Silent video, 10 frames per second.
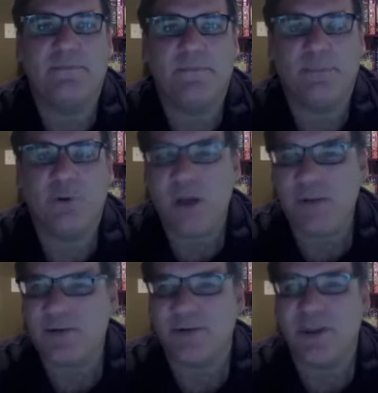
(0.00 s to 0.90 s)

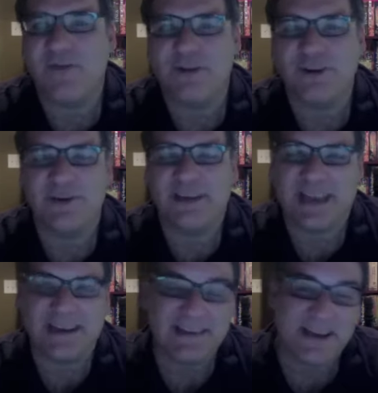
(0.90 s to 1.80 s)
probably will never do
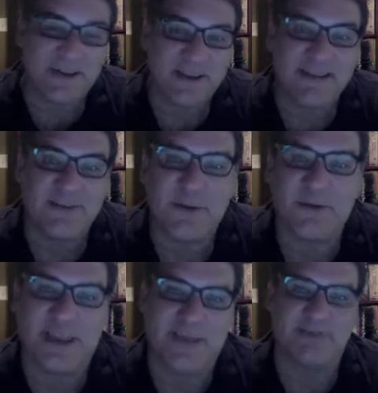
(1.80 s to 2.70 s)
again, because I don't like solo
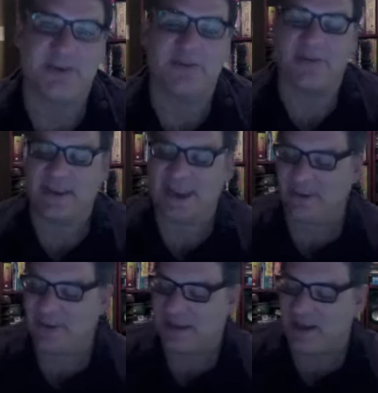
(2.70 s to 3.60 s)
games though, so I can't
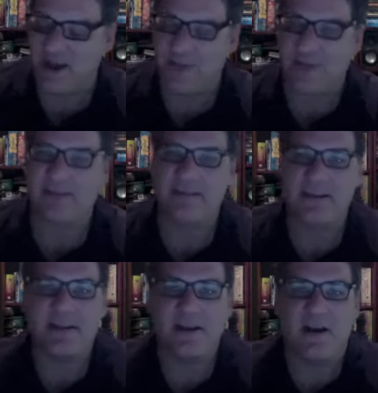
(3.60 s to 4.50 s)
really comment
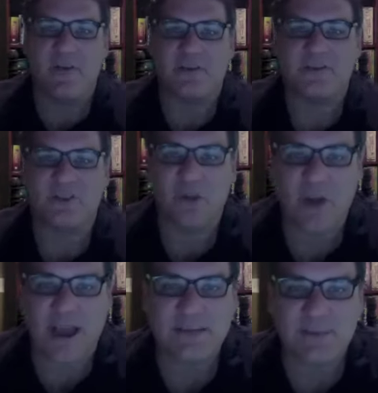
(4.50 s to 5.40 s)
on the solo
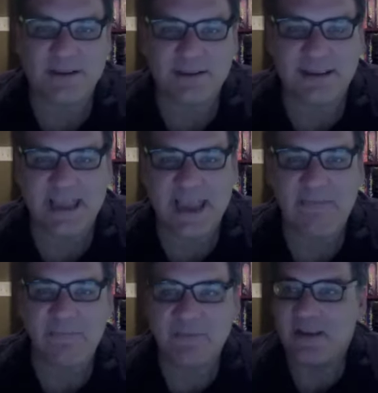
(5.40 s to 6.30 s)
aspect of the
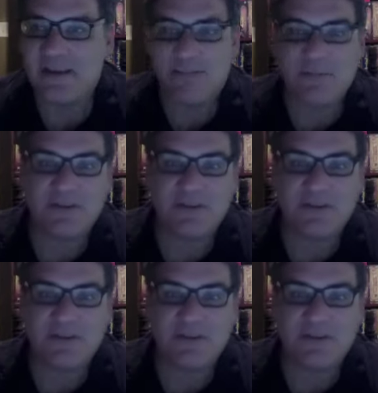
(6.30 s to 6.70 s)
game. But the